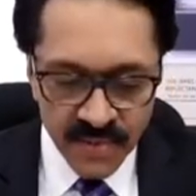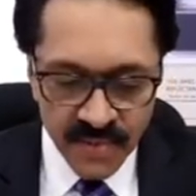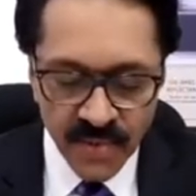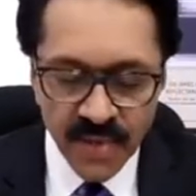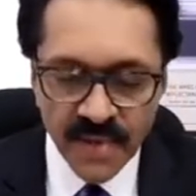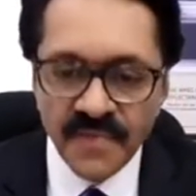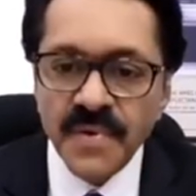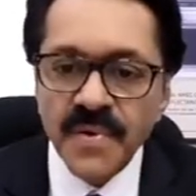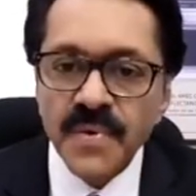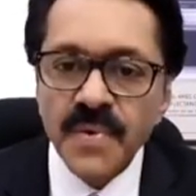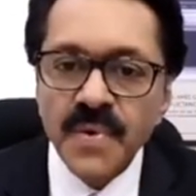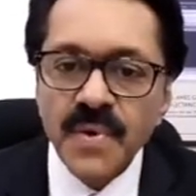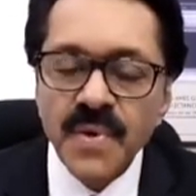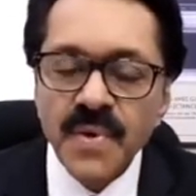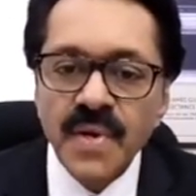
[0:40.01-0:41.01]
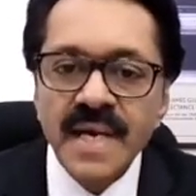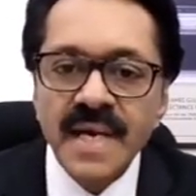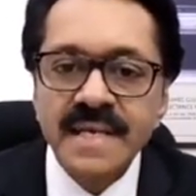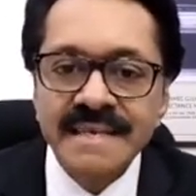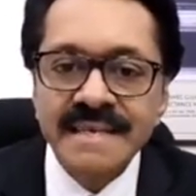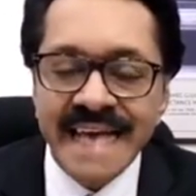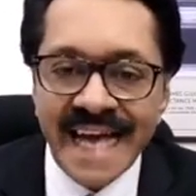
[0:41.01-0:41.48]
So if you
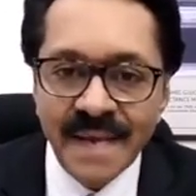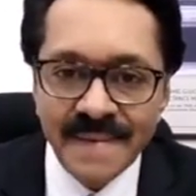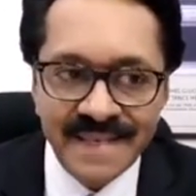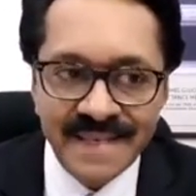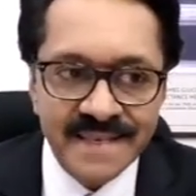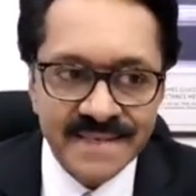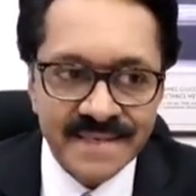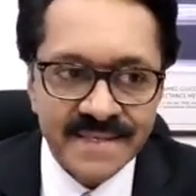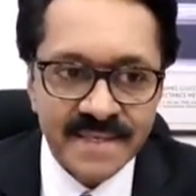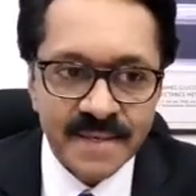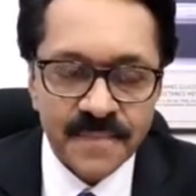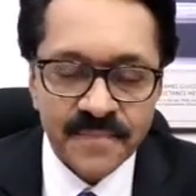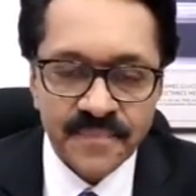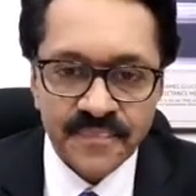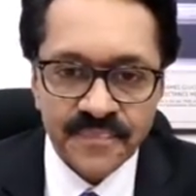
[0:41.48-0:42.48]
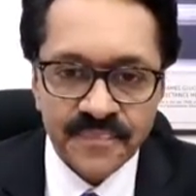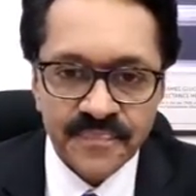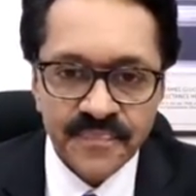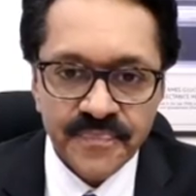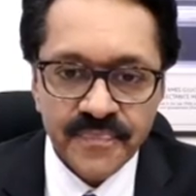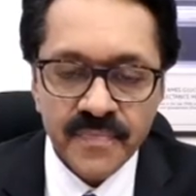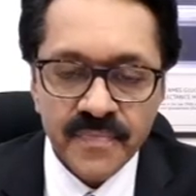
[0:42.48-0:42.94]
look at diabetes
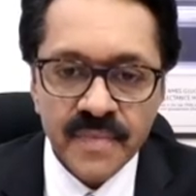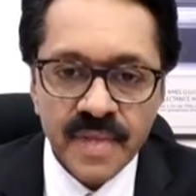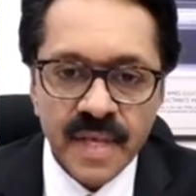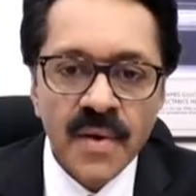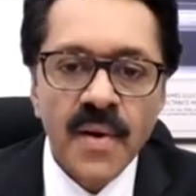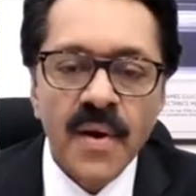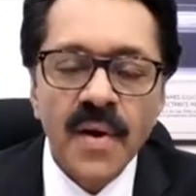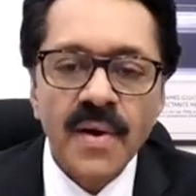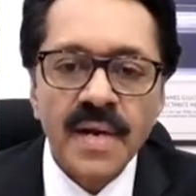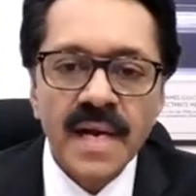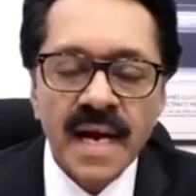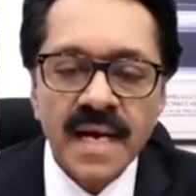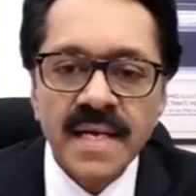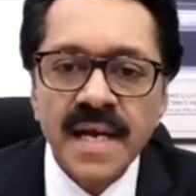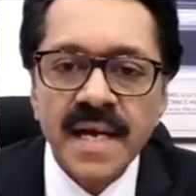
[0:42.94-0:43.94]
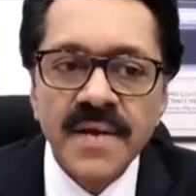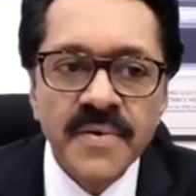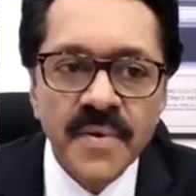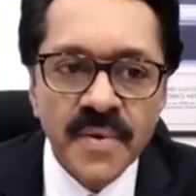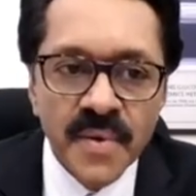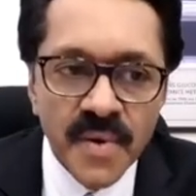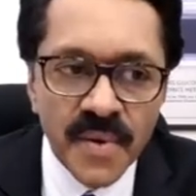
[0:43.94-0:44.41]
or
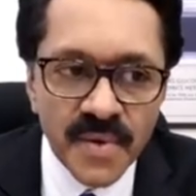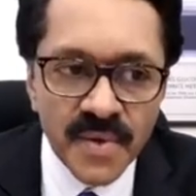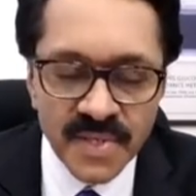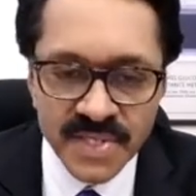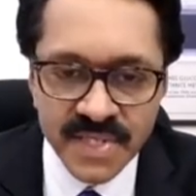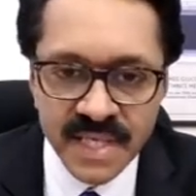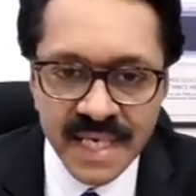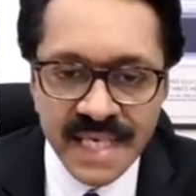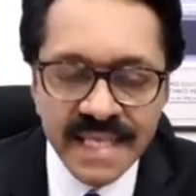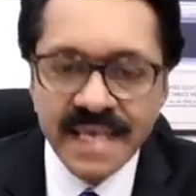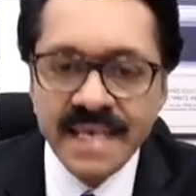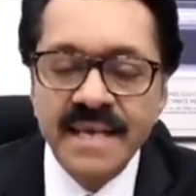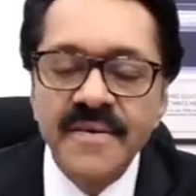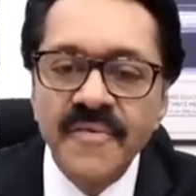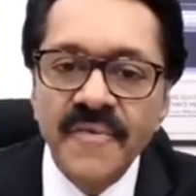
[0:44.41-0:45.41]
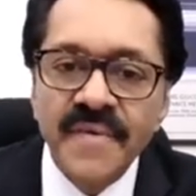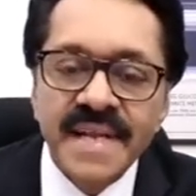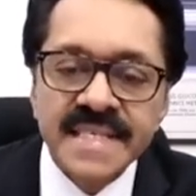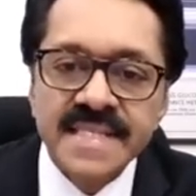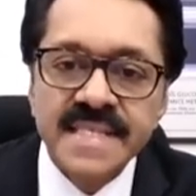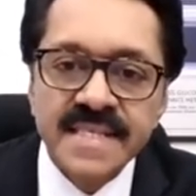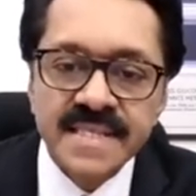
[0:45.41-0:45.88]
uncontrolled glucose, it
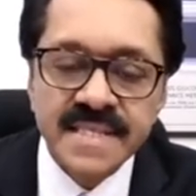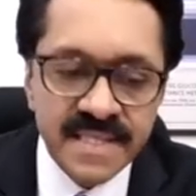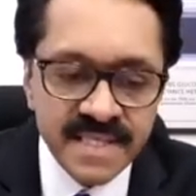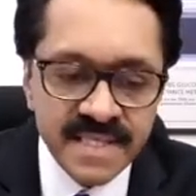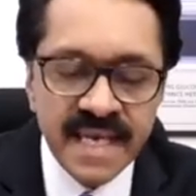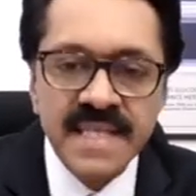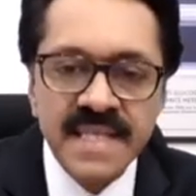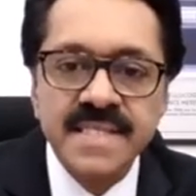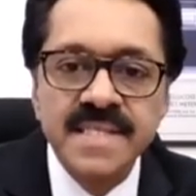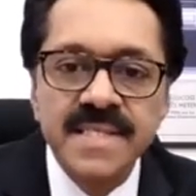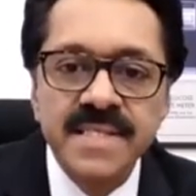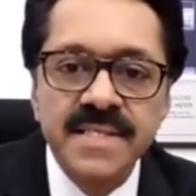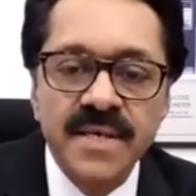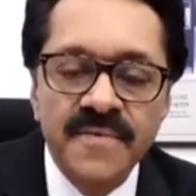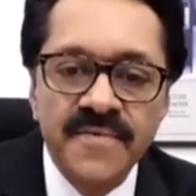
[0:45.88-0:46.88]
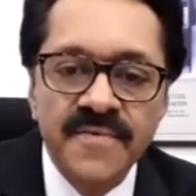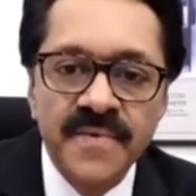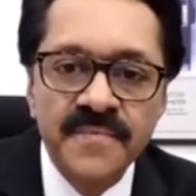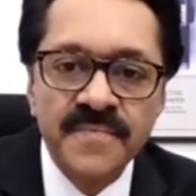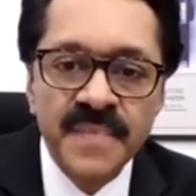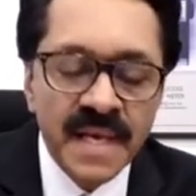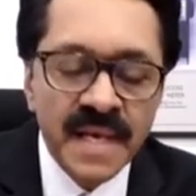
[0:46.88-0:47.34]
increases the chances of